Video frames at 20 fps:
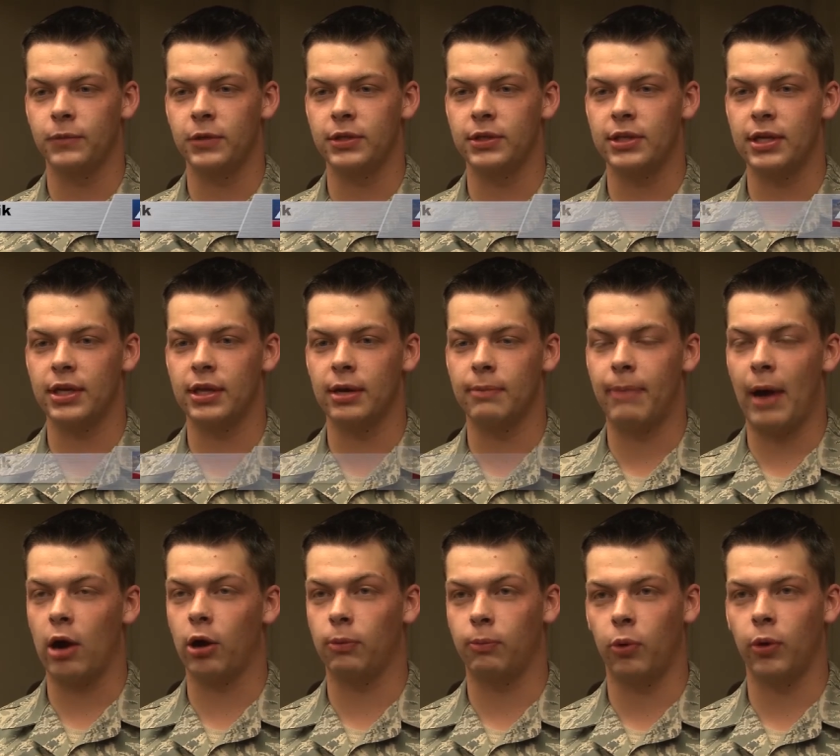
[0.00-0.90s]
to see the
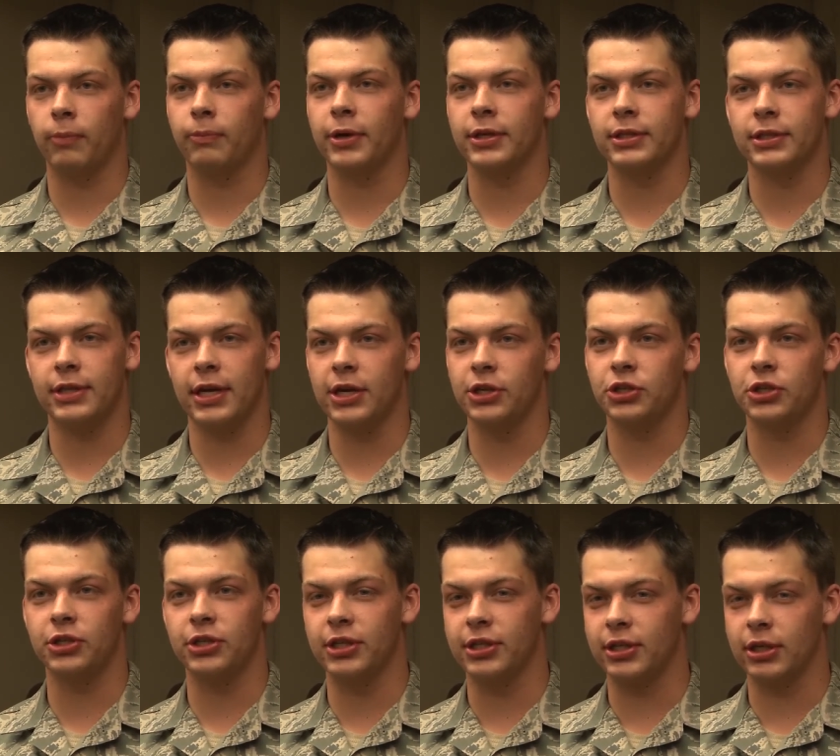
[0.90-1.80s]
PowerPoint
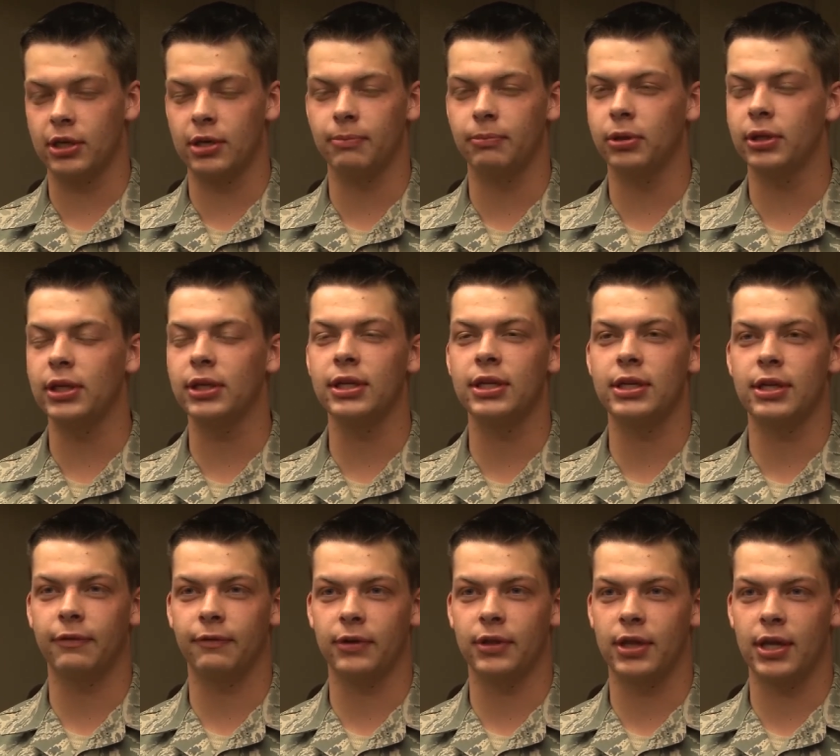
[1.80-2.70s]
presentations. It's a completely
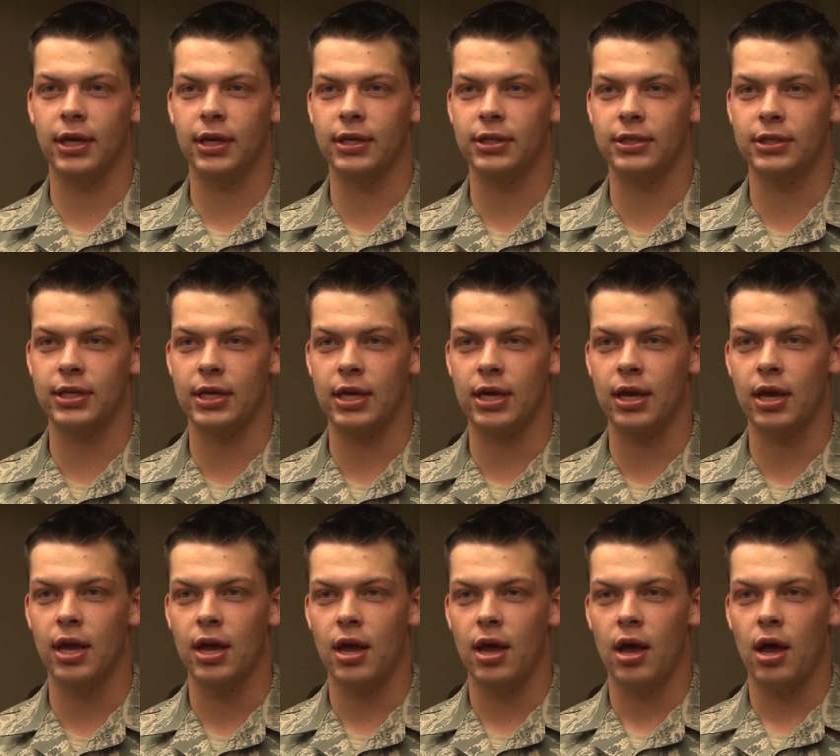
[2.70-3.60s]
different thing to
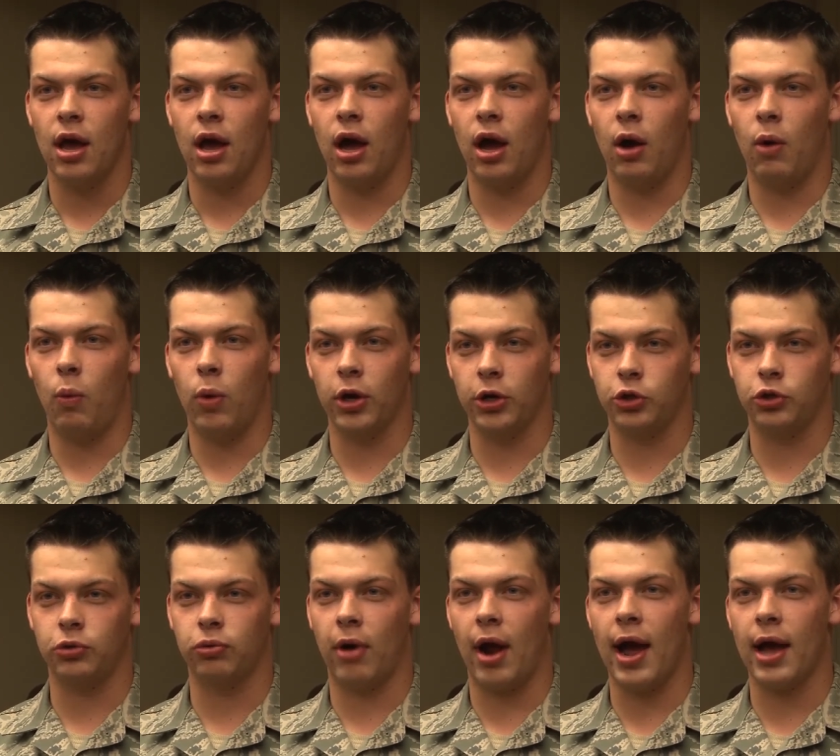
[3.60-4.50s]
see uh, what a
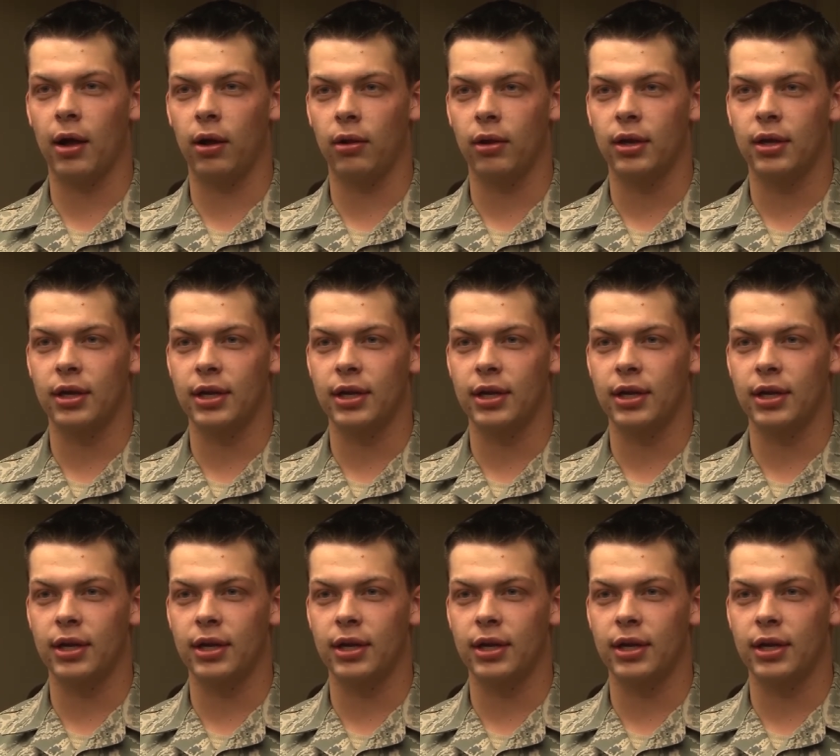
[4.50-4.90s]
trial